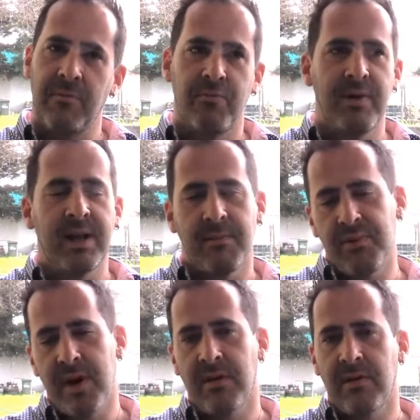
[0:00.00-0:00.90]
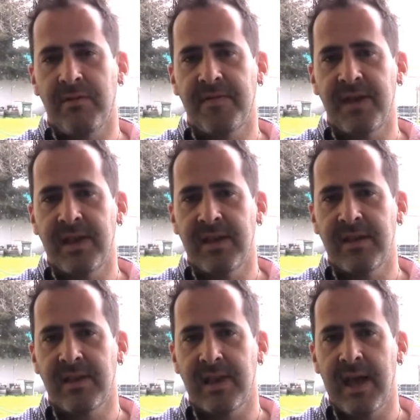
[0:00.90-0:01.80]
really proud of
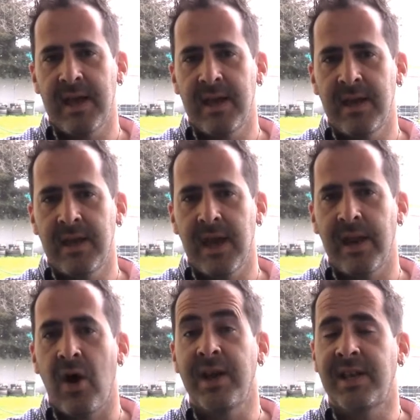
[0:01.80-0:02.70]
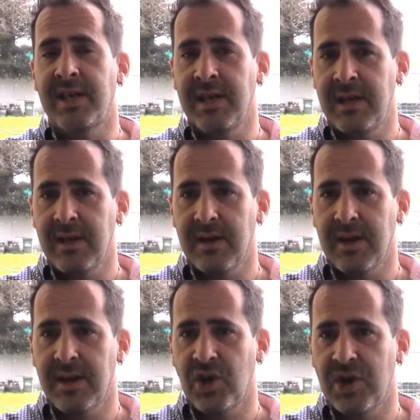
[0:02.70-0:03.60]
is an IT
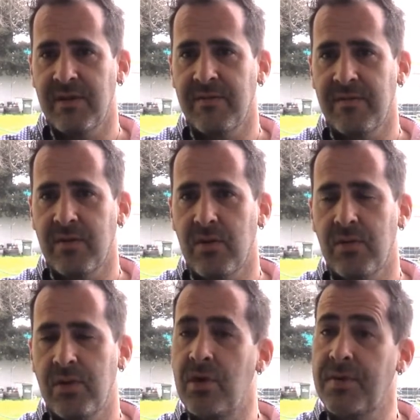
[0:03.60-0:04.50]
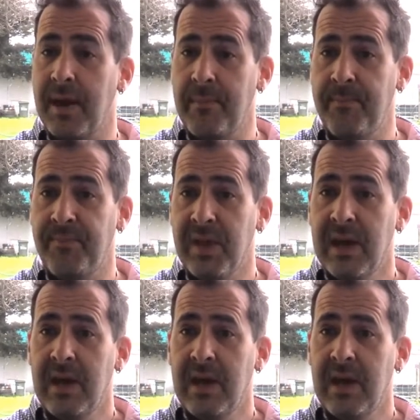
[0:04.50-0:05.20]
initiative called Youth Hub,